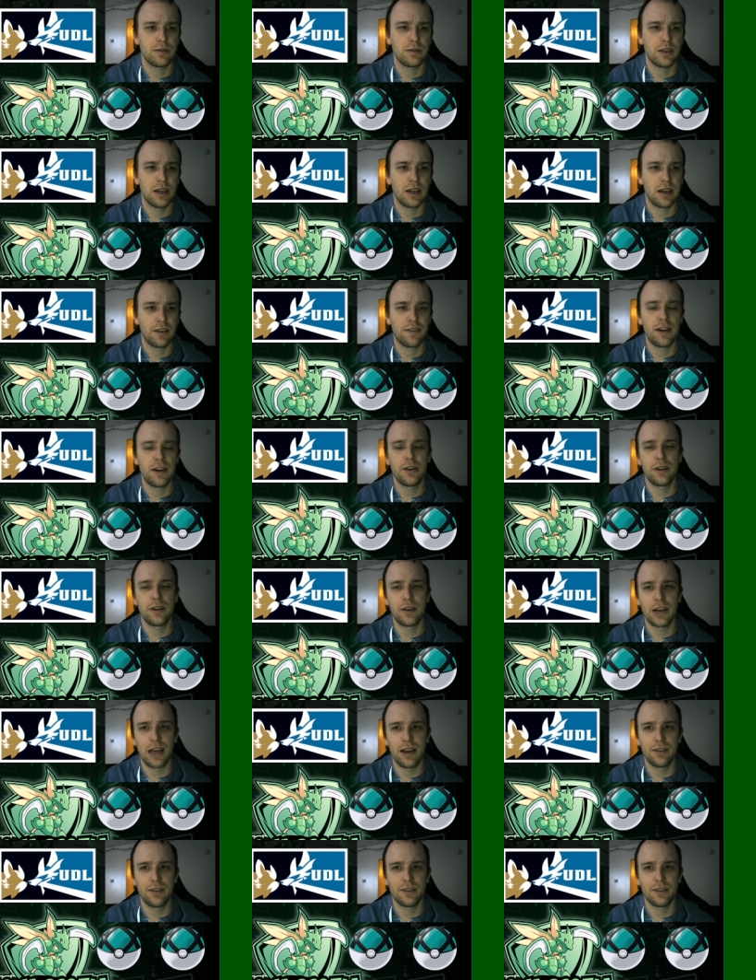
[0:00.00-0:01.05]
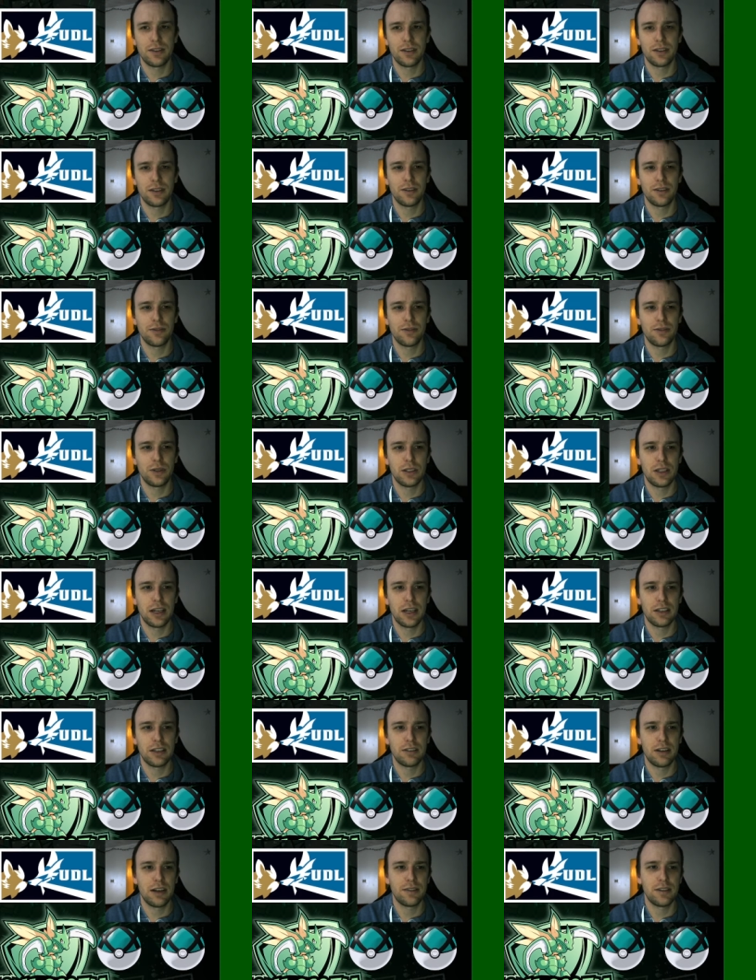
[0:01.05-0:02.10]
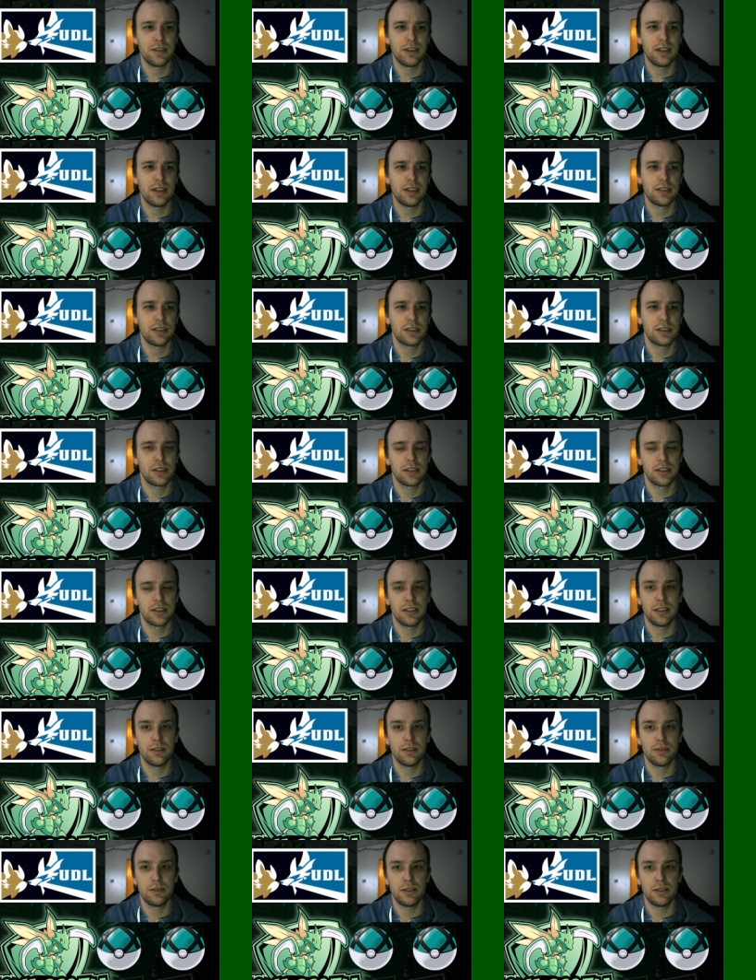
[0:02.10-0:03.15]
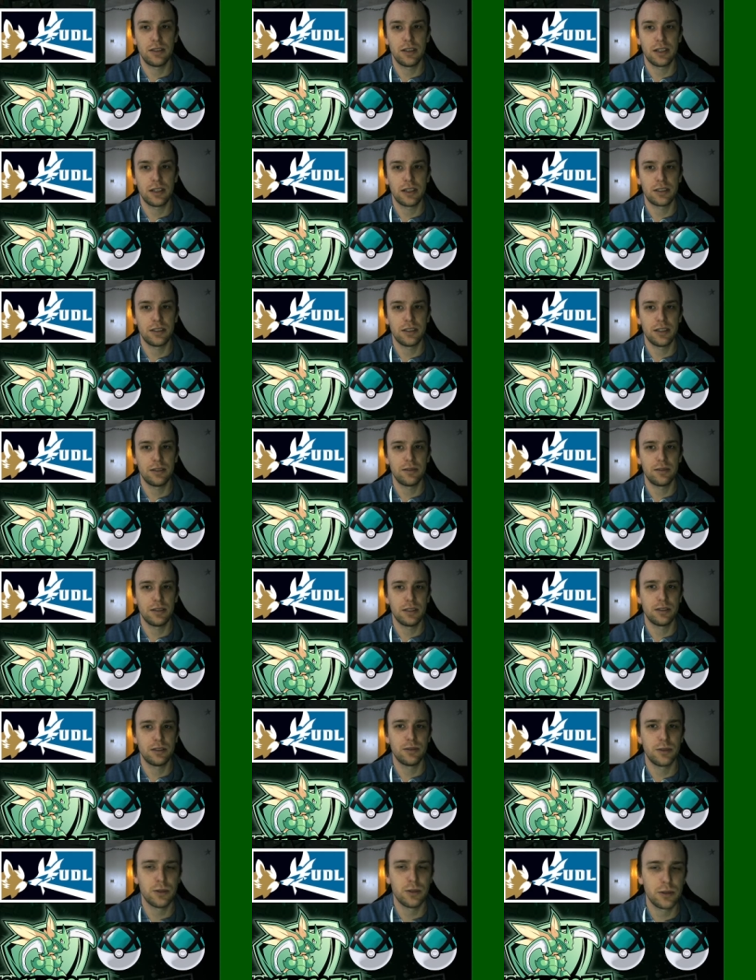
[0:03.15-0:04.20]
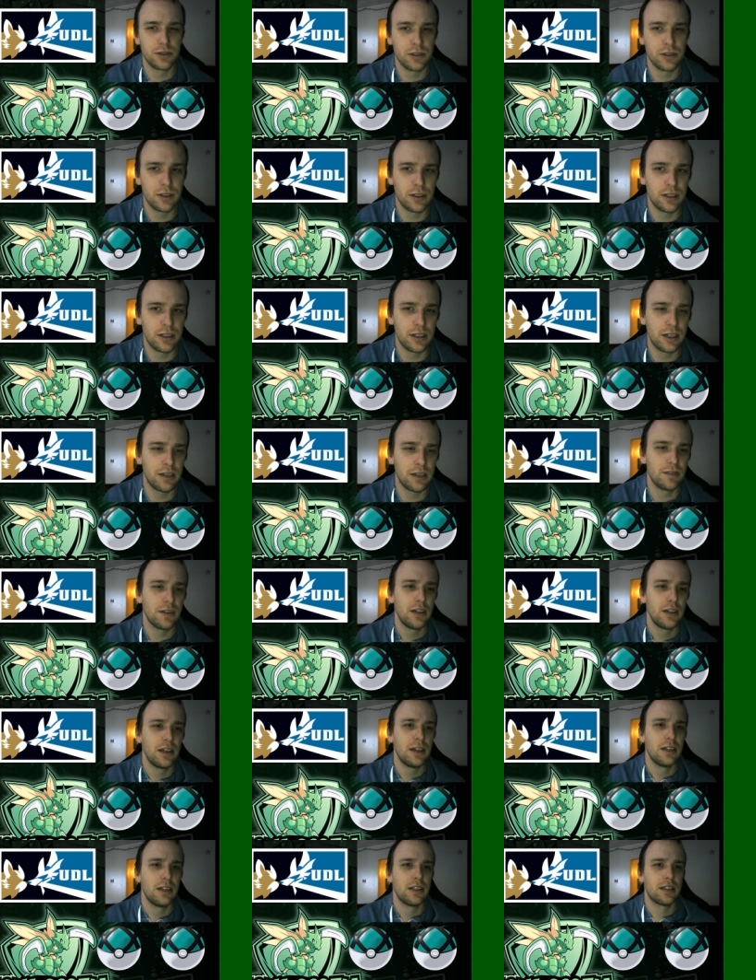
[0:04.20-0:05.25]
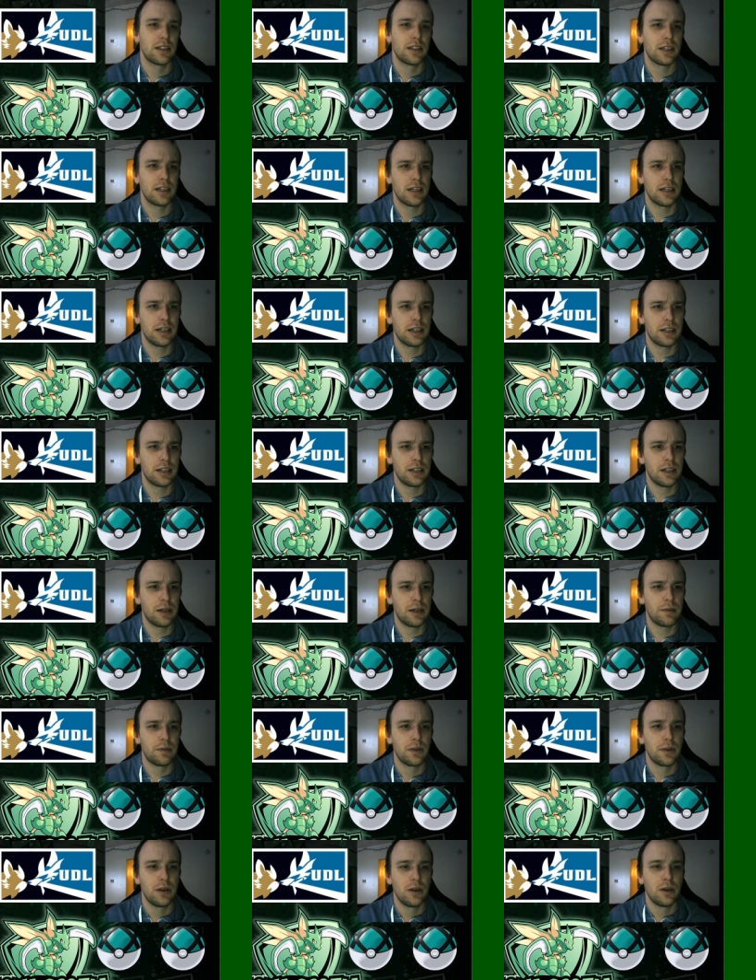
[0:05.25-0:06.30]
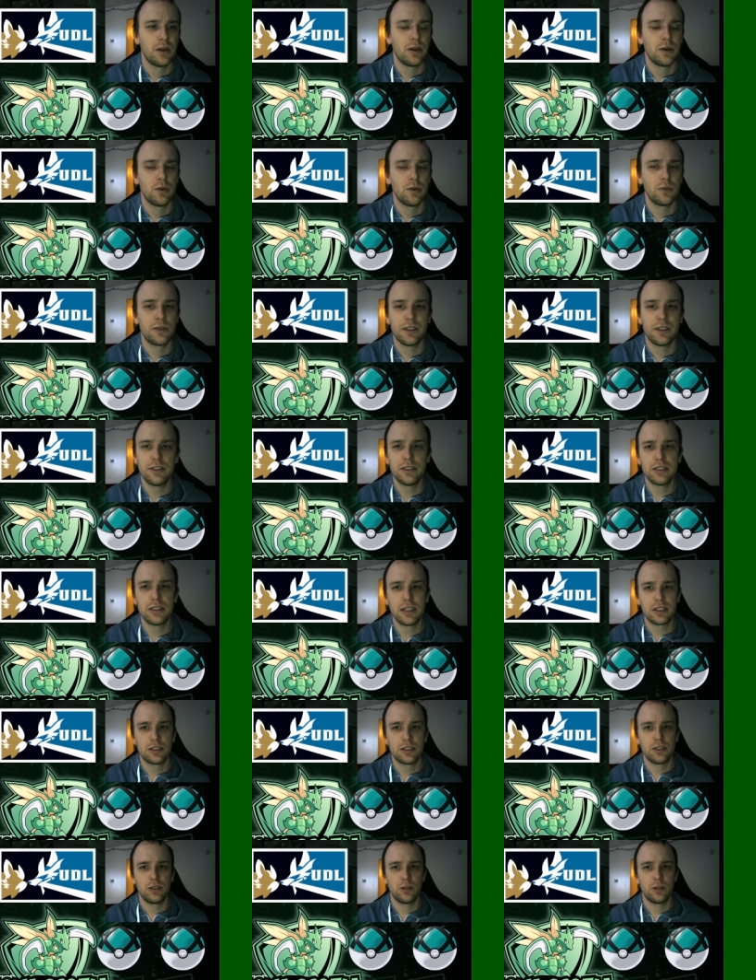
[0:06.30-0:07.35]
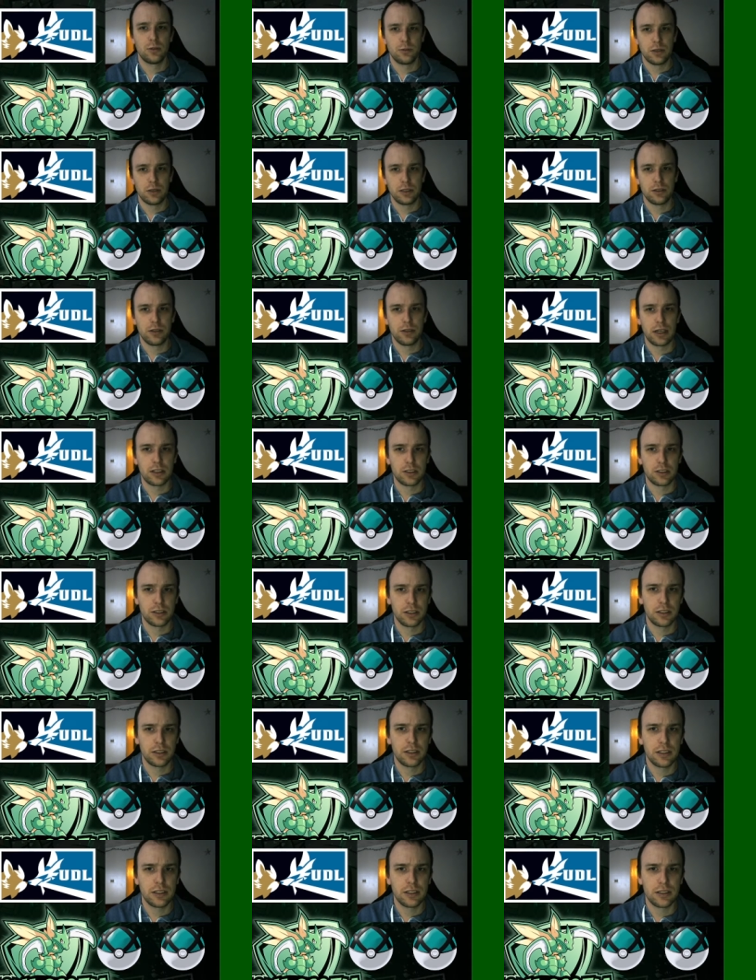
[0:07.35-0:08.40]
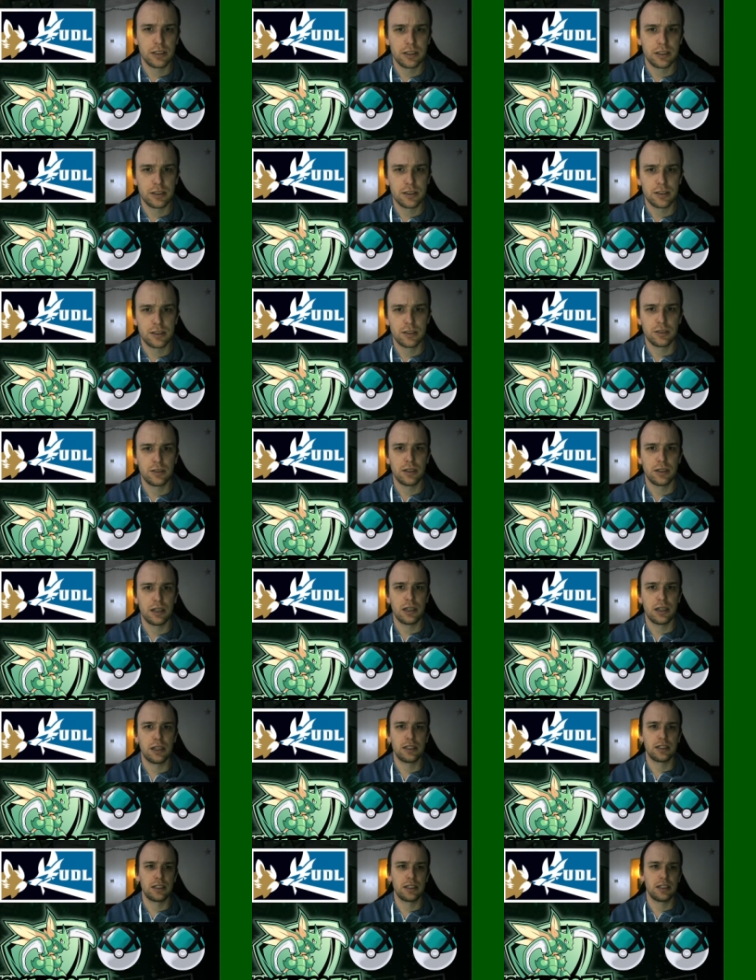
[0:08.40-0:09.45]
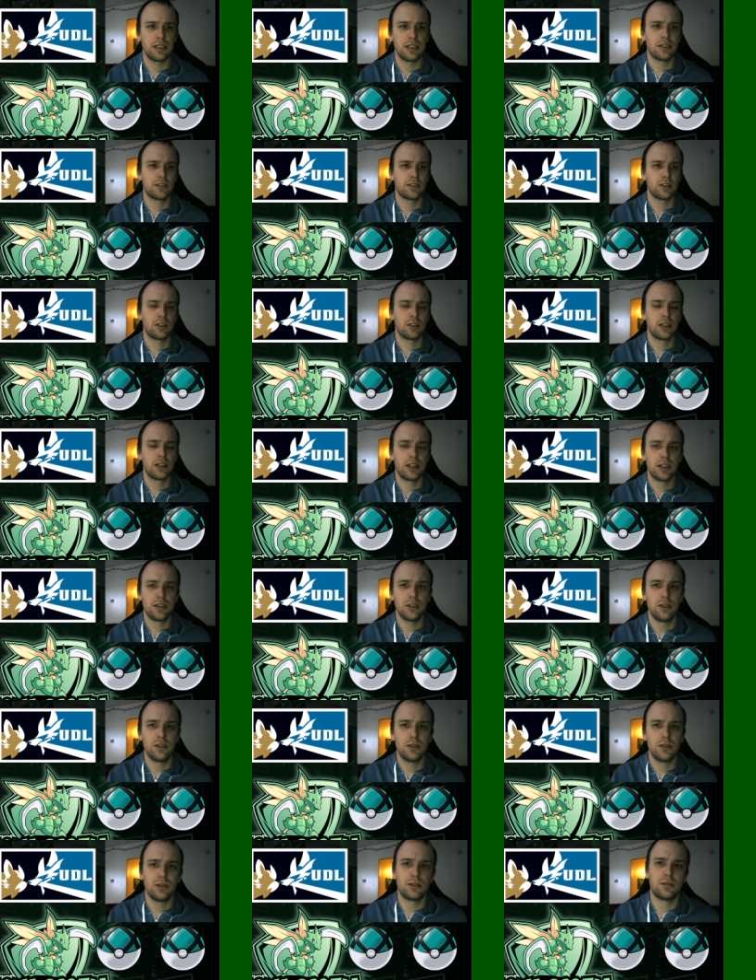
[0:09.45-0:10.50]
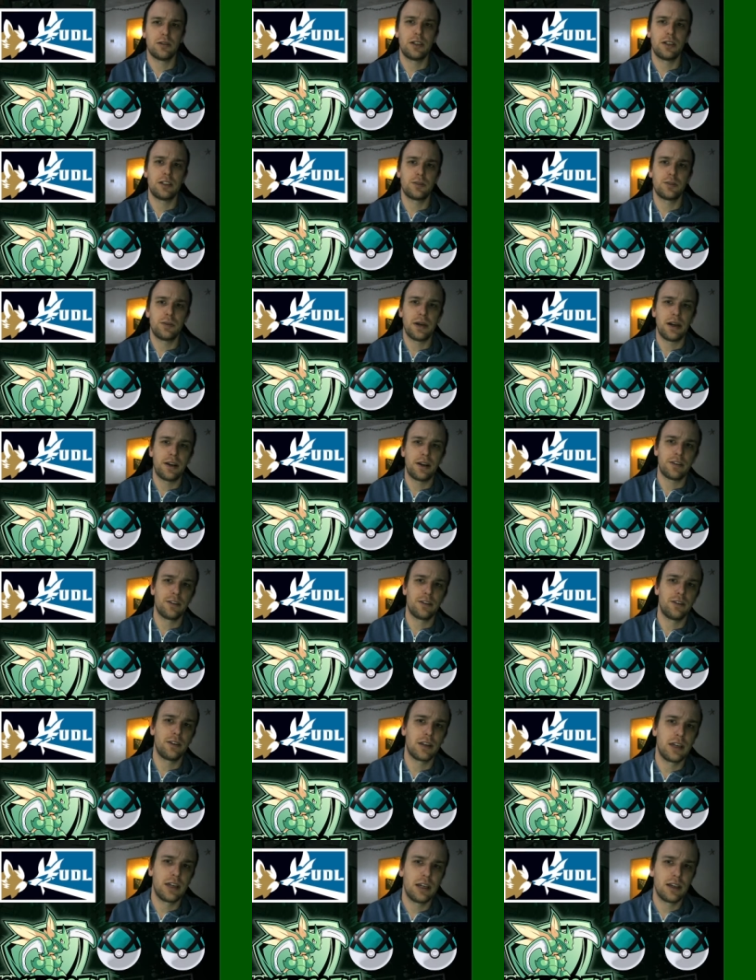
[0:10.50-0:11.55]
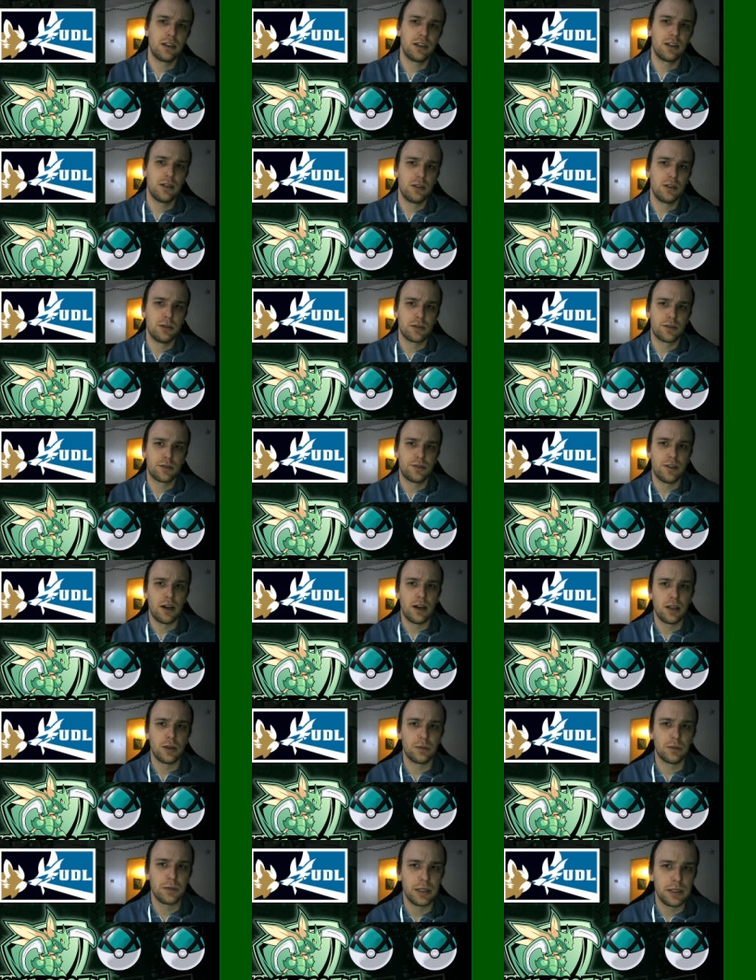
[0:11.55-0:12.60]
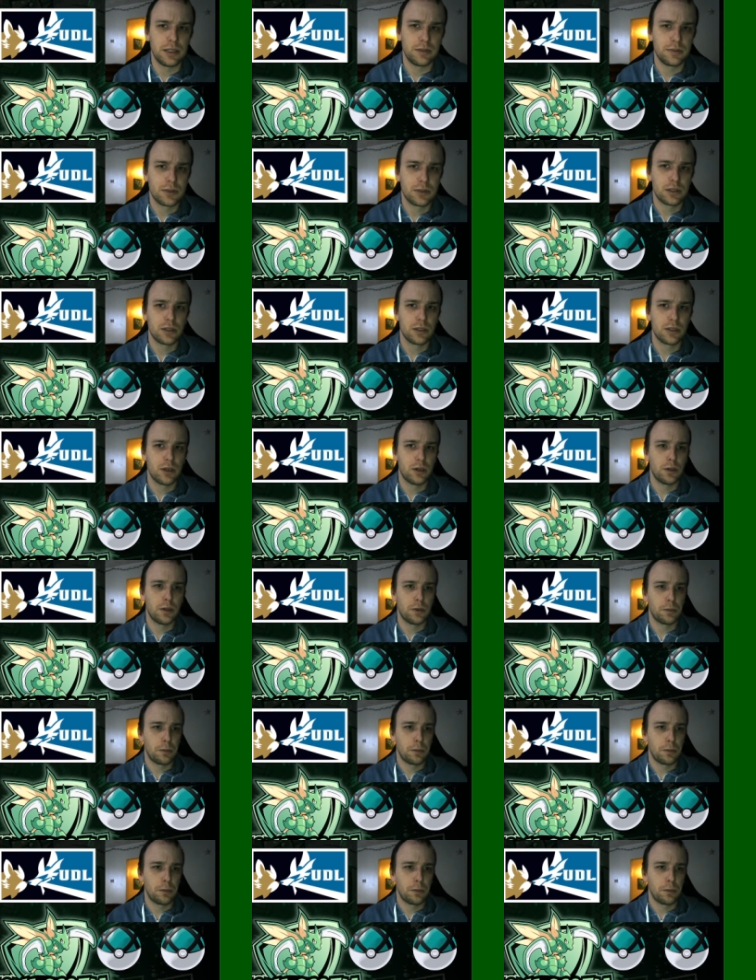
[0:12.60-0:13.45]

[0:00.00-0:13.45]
found out after I drafted this, because I guess I didn't read the rules good enough, that there is actually no redirection in this league, so you can't use Rage Powder and you can't use Follow Me. So